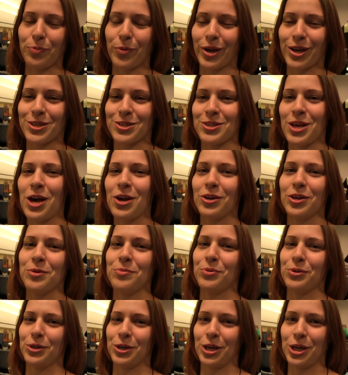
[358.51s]
because that'll
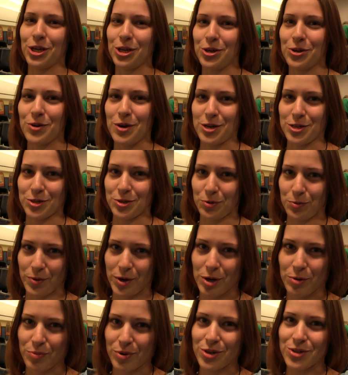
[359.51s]
implicate you as a
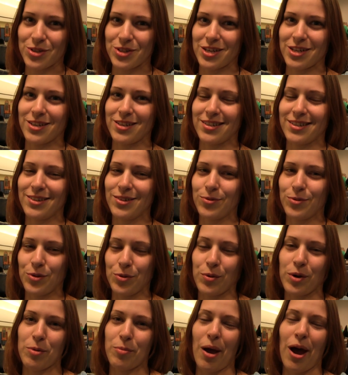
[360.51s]
weird person reasons,
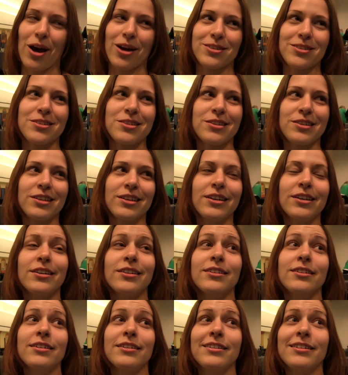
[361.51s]
with weird do bags. not accept